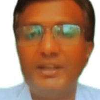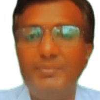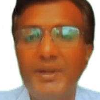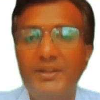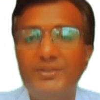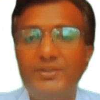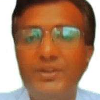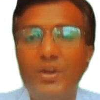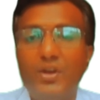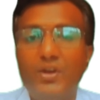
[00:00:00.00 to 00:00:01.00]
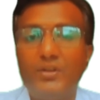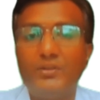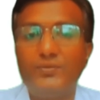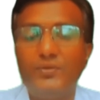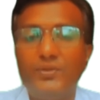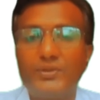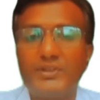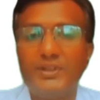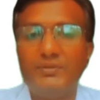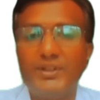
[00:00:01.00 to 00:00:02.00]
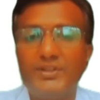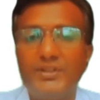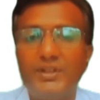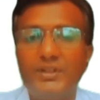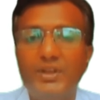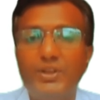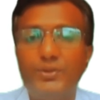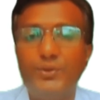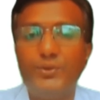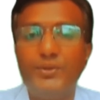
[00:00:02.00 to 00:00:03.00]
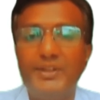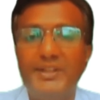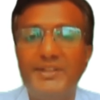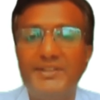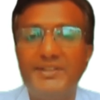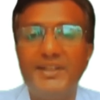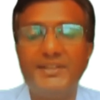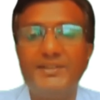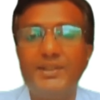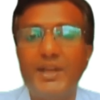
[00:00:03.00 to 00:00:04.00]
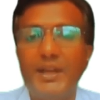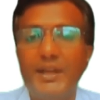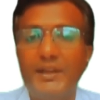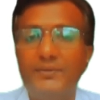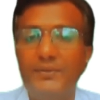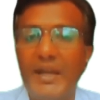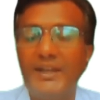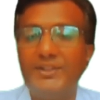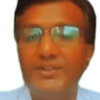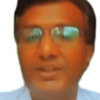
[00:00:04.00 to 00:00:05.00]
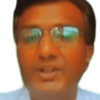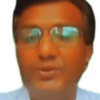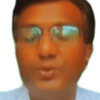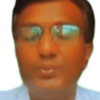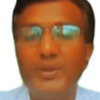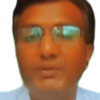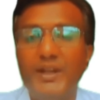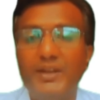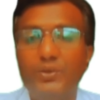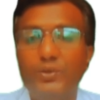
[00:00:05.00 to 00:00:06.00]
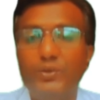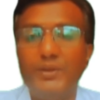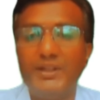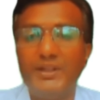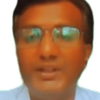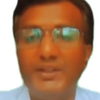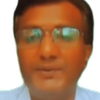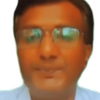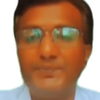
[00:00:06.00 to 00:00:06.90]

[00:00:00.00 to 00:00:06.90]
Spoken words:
depends on the forced convection through heat sinks and fans to prevent overheating.